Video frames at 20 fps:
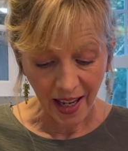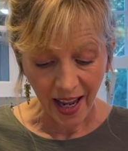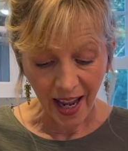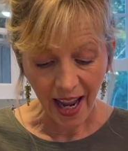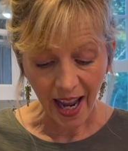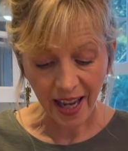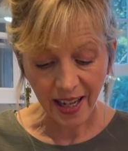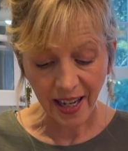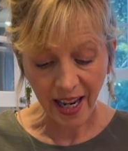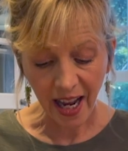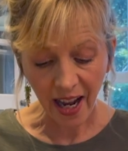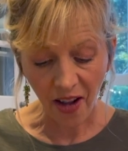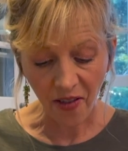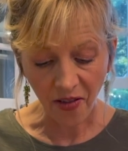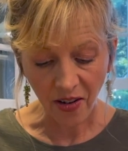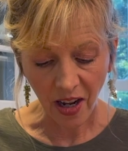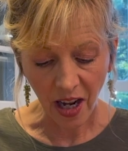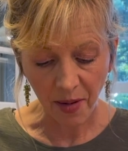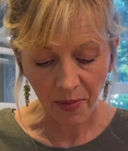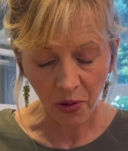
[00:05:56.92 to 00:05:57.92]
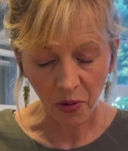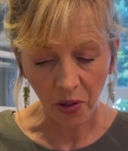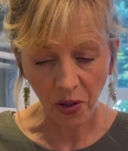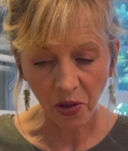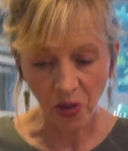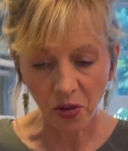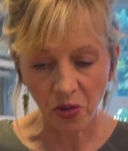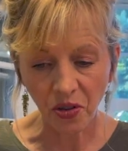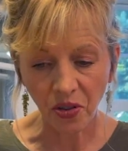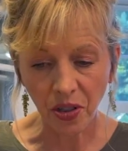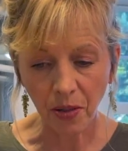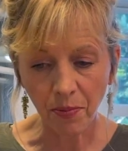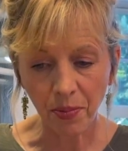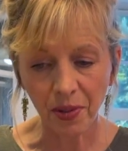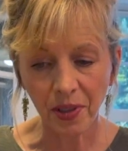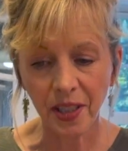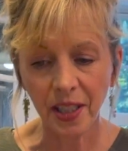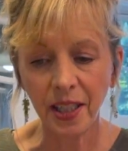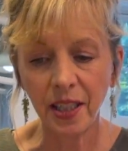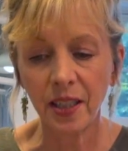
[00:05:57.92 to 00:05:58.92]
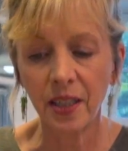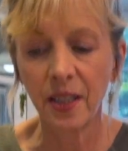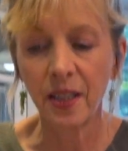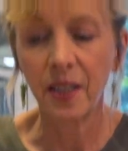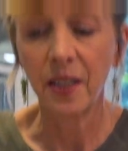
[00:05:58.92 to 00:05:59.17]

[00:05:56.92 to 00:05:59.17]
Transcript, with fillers: And now I'm going to simply